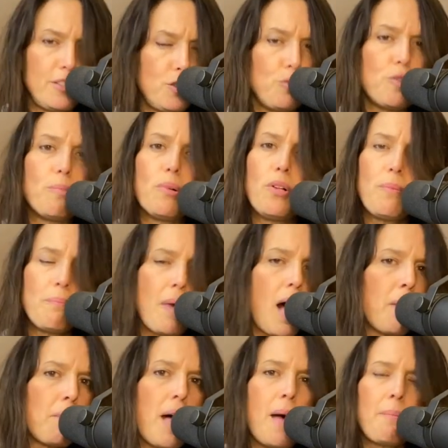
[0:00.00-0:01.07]
Doable.
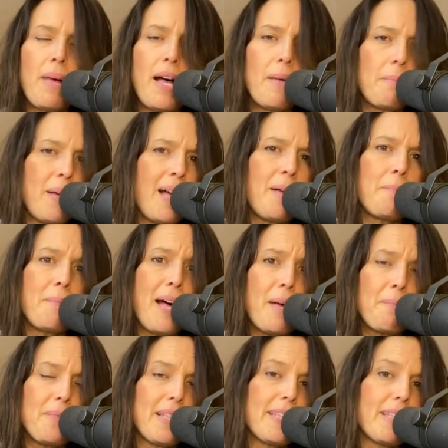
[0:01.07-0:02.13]
Mum, mum, mum, mum,
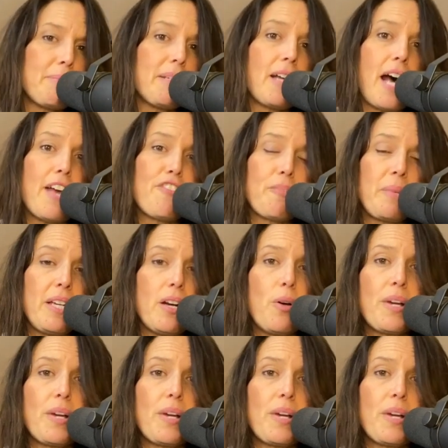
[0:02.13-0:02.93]
mum. A little bit high for me.